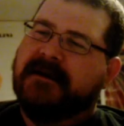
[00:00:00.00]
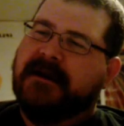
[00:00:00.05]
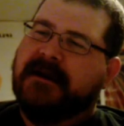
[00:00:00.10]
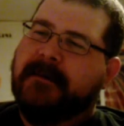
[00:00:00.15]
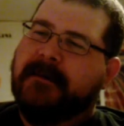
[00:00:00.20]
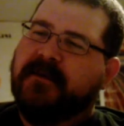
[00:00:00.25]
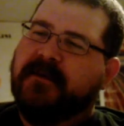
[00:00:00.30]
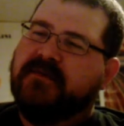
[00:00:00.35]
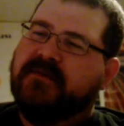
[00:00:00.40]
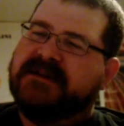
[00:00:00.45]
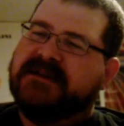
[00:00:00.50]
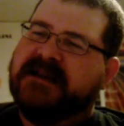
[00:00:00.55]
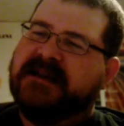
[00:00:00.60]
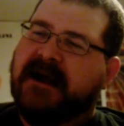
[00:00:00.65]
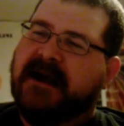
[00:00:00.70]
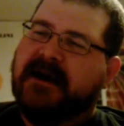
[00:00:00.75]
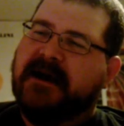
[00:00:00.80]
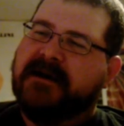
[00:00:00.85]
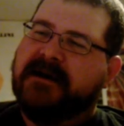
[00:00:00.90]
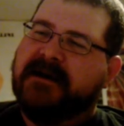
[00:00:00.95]
Number
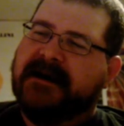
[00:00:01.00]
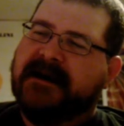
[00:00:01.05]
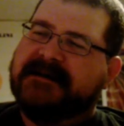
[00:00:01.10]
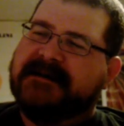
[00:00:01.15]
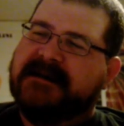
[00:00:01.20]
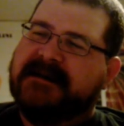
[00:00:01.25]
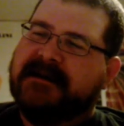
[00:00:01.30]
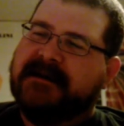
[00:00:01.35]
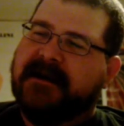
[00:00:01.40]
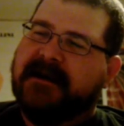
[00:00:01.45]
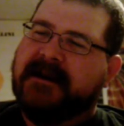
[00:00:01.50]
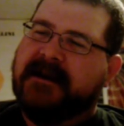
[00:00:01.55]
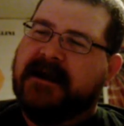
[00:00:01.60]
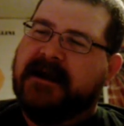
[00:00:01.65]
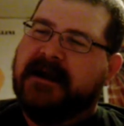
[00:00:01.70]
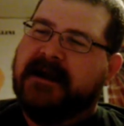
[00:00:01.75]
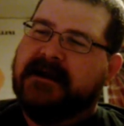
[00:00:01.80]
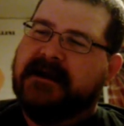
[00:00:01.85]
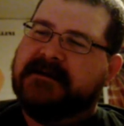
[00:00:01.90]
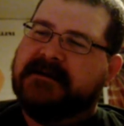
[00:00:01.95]
retired
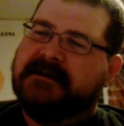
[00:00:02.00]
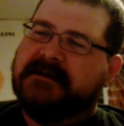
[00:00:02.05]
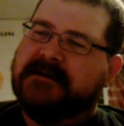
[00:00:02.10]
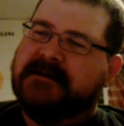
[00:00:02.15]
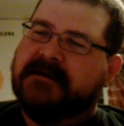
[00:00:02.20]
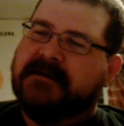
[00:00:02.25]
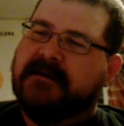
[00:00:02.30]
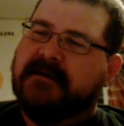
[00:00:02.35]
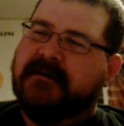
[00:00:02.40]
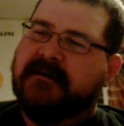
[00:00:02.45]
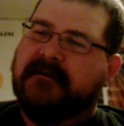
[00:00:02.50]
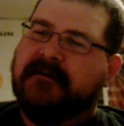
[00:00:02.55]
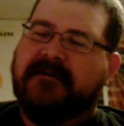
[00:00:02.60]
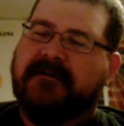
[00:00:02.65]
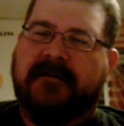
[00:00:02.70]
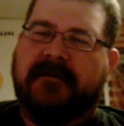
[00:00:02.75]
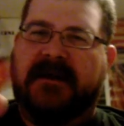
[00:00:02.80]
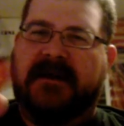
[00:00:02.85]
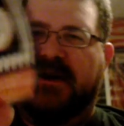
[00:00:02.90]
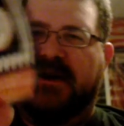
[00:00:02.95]
1998
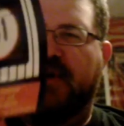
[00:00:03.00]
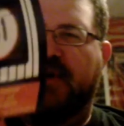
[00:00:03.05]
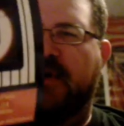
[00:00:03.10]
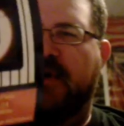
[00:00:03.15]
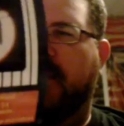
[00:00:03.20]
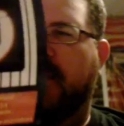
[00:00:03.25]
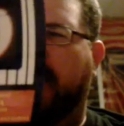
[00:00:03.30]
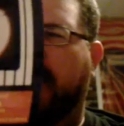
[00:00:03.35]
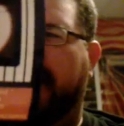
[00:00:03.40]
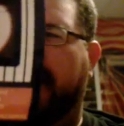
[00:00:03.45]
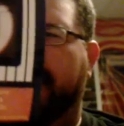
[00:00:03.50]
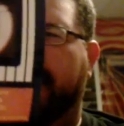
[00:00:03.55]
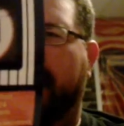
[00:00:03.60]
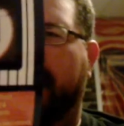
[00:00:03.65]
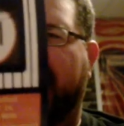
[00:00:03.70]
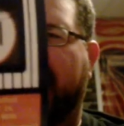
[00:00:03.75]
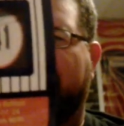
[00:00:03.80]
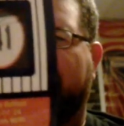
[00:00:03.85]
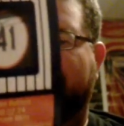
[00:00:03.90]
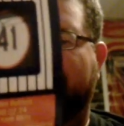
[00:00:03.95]
from the New York
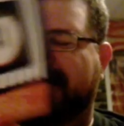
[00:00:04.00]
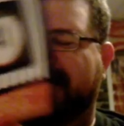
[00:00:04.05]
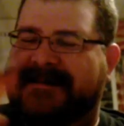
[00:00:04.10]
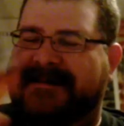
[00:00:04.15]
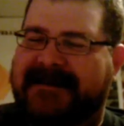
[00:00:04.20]
Mets.